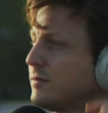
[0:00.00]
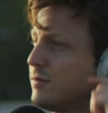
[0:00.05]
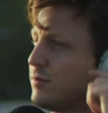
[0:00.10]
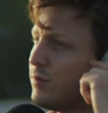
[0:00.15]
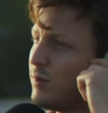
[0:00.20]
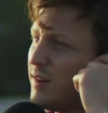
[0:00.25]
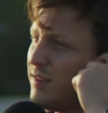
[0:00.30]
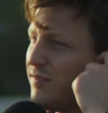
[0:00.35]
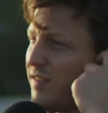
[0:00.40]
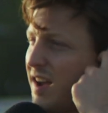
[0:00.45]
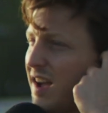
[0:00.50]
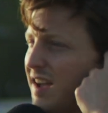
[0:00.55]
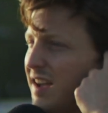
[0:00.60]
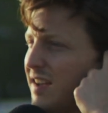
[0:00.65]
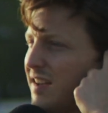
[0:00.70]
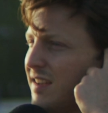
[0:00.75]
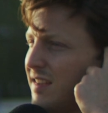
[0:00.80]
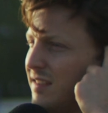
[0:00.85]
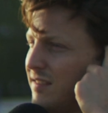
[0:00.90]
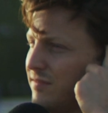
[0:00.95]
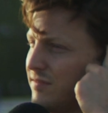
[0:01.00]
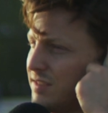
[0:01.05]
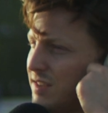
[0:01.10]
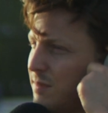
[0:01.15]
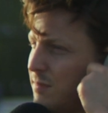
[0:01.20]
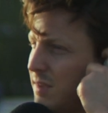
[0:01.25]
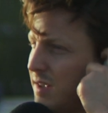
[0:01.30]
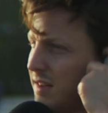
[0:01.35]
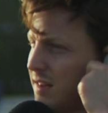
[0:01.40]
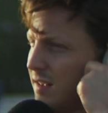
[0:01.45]
25,
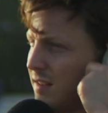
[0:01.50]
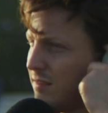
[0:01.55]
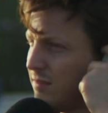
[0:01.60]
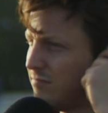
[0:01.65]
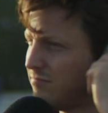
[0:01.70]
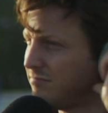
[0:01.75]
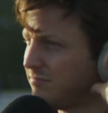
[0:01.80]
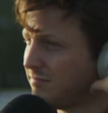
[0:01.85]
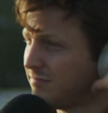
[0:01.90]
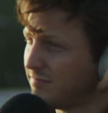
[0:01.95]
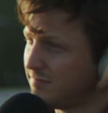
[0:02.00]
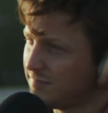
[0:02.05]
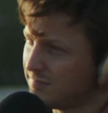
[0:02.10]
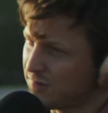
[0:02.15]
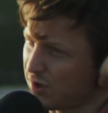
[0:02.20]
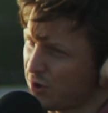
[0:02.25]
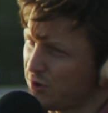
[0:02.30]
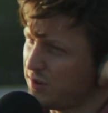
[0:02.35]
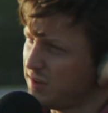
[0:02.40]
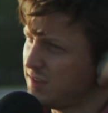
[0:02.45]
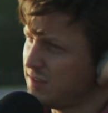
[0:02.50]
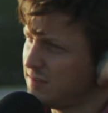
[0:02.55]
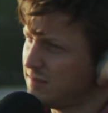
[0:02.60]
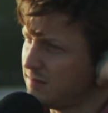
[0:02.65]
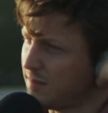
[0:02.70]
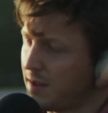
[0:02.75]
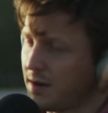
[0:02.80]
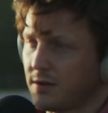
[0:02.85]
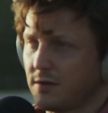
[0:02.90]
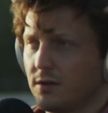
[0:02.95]
something like that.
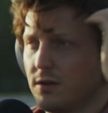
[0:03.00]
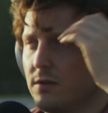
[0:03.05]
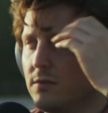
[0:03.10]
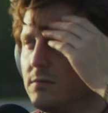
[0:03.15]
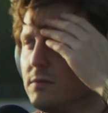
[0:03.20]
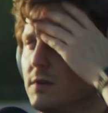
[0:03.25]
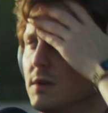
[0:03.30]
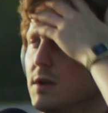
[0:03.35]
30, I don't know.